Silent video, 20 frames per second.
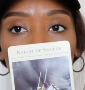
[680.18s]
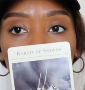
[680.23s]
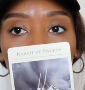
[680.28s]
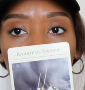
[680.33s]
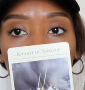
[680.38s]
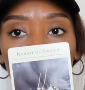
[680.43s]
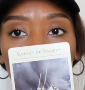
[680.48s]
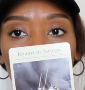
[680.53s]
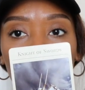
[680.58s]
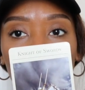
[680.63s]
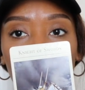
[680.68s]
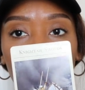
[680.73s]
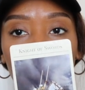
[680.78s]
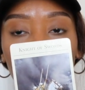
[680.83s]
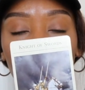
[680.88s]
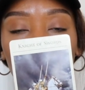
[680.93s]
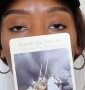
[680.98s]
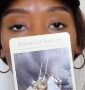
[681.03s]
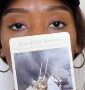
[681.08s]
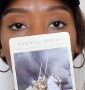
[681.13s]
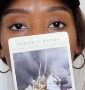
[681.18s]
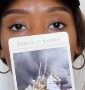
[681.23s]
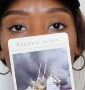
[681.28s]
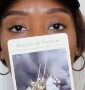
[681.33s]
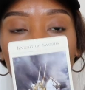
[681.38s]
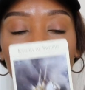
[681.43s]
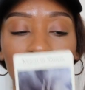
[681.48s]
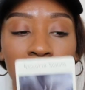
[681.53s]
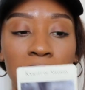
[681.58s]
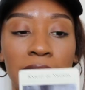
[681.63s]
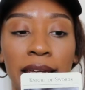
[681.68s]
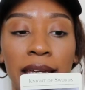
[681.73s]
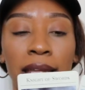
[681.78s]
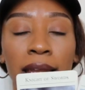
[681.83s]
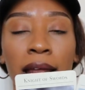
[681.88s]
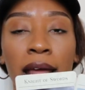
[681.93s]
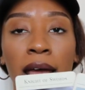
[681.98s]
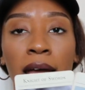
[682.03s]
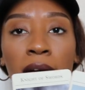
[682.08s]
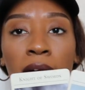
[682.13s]
the horse if you can see it
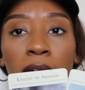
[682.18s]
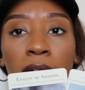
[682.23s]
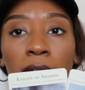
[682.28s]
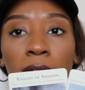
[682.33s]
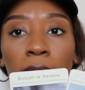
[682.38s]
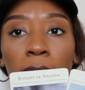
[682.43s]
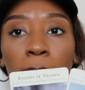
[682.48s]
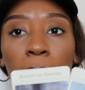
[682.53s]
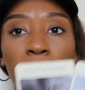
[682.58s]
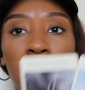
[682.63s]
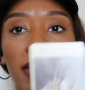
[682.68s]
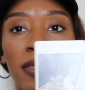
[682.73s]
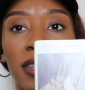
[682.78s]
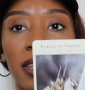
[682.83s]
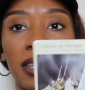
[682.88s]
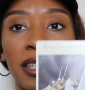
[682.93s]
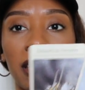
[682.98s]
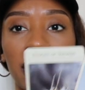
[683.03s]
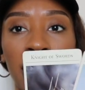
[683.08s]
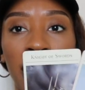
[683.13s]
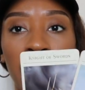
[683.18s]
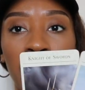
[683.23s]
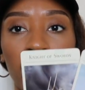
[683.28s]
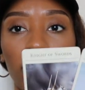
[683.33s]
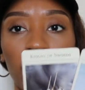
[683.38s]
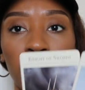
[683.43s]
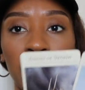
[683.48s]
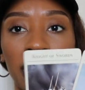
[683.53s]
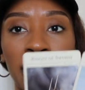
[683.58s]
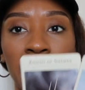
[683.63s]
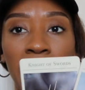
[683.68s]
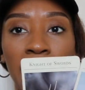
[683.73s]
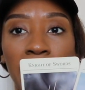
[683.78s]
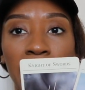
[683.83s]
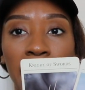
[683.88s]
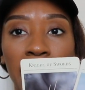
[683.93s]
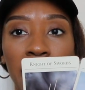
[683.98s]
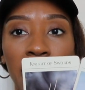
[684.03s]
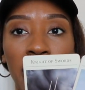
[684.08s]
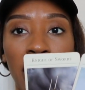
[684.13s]
um, and this is kind of really
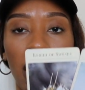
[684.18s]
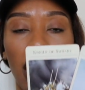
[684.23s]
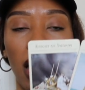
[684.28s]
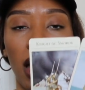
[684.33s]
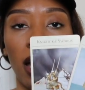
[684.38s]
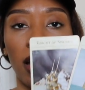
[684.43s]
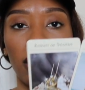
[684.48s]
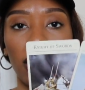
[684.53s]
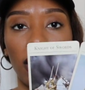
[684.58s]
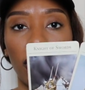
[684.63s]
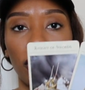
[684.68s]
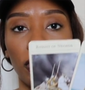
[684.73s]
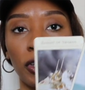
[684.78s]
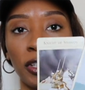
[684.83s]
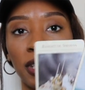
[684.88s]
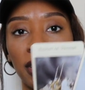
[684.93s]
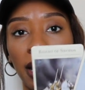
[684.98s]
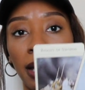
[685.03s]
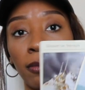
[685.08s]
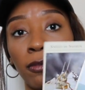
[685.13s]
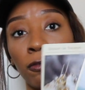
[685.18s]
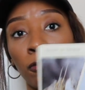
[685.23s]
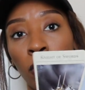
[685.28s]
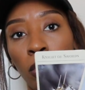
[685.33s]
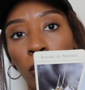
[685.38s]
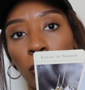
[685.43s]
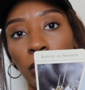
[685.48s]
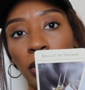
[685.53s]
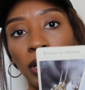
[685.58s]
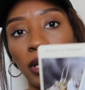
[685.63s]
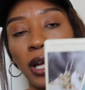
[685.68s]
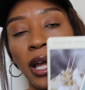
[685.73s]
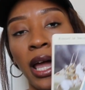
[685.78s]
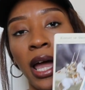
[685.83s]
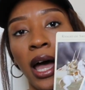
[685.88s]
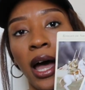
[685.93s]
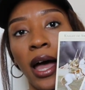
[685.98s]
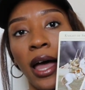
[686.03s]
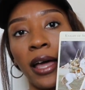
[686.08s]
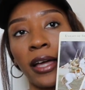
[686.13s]
taking another step forward
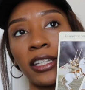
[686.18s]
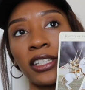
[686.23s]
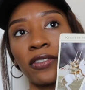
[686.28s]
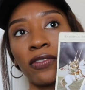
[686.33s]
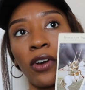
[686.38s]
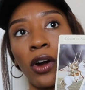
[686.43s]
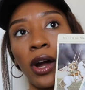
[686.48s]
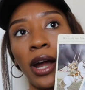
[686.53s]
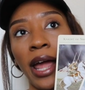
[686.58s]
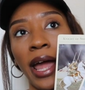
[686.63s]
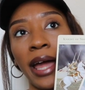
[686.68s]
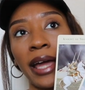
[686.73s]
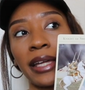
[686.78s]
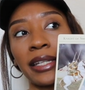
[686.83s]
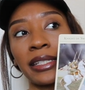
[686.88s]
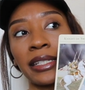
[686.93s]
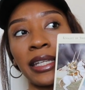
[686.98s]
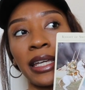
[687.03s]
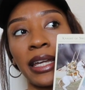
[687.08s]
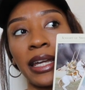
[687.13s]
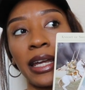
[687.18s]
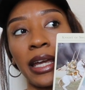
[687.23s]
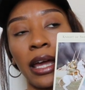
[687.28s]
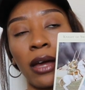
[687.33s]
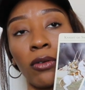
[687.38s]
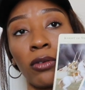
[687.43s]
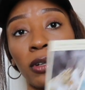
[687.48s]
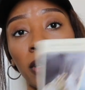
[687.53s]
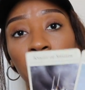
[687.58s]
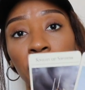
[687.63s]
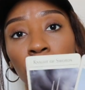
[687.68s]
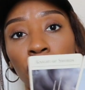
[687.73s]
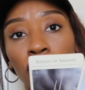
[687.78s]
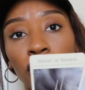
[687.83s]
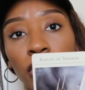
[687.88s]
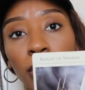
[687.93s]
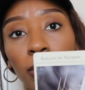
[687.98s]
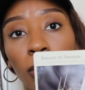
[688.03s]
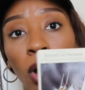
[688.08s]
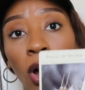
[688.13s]
as far as getting a
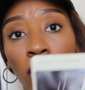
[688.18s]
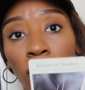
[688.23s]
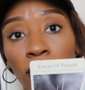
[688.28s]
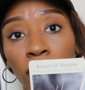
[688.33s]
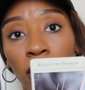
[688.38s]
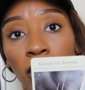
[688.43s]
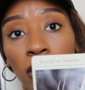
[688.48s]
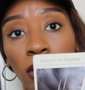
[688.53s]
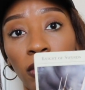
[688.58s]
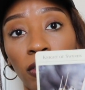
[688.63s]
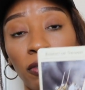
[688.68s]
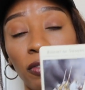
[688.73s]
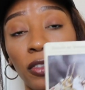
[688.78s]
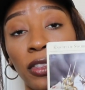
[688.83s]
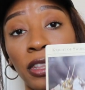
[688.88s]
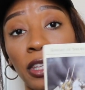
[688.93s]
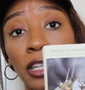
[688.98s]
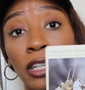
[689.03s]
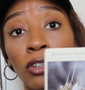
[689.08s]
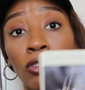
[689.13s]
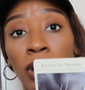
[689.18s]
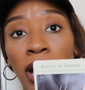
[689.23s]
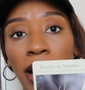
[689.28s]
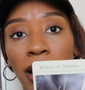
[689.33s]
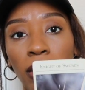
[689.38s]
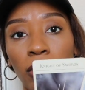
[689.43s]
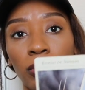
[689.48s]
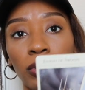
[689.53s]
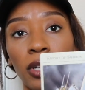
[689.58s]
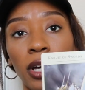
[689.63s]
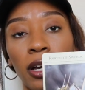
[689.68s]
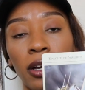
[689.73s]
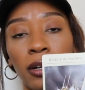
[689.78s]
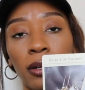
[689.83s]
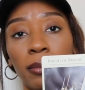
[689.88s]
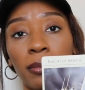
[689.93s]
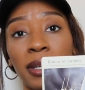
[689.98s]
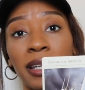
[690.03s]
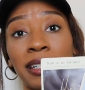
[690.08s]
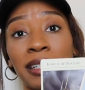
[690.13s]
relationship off of the ground
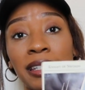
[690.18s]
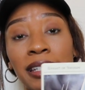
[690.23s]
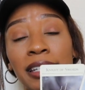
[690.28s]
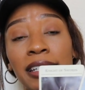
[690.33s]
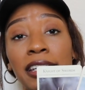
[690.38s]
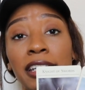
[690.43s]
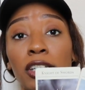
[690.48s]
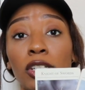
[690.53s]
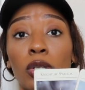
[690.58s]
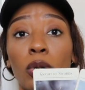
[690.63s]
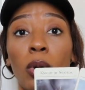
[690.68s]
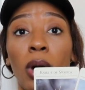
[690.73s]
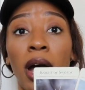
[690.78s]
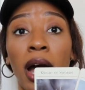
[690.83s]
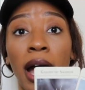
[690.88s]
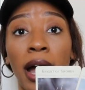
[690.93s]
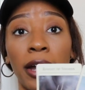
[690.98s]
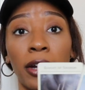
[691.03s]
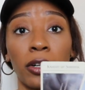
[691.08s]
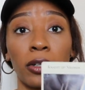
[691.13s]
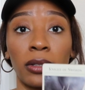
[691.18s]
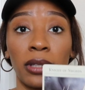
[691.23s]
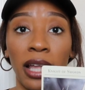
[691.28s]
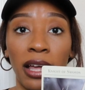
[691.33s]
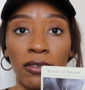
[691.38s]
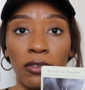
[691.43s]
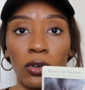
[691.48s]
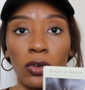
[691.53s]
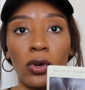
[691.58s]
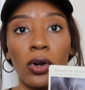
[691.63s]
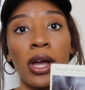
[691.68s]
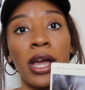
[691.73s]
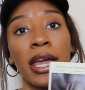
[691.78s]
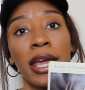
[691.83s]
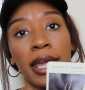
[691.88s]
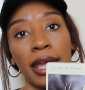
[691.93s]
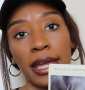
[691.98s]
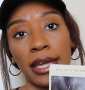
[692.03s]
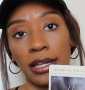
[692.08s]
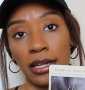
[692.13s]
um, ascending to a higher level
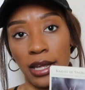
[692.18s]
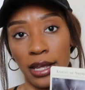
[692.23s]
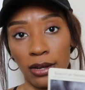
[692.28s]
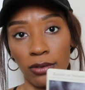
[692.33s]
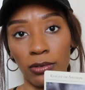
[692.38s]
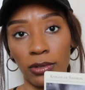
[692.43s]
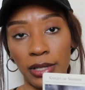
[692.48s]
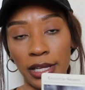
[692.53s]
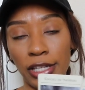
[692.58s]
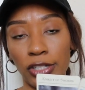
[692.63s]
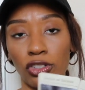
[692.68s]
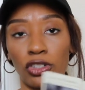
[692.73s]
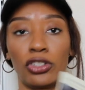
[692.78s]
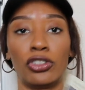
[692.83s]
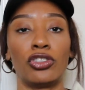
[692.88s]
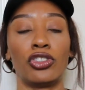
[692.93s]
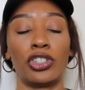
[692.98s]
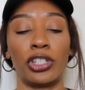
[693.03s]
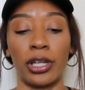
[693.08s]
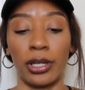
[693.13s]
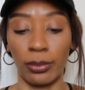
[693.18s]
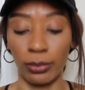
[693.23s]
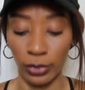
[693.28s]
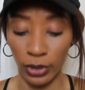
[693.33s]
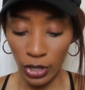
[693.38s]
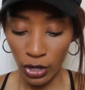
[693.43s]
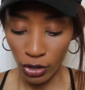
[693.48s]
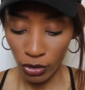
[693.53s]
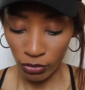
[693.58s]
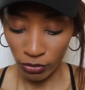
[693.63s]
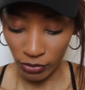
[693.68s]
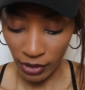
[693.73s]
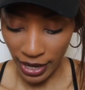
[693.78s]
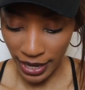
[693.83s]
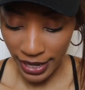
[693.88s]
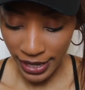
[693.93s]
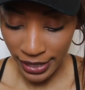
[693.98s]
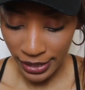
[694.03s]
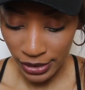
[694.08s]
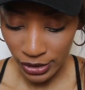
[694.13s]
in a relationship
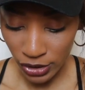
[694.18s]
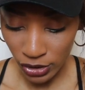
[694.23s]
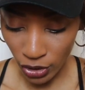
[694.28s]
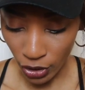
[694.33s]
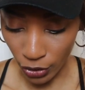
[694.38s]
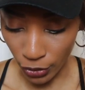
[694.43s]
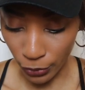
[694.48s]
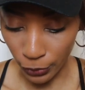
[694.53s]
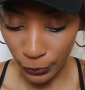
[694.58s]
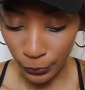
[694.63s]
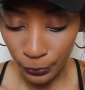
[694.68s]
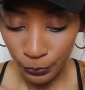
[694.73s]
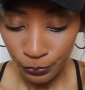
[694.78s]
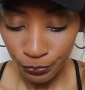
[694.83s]
right so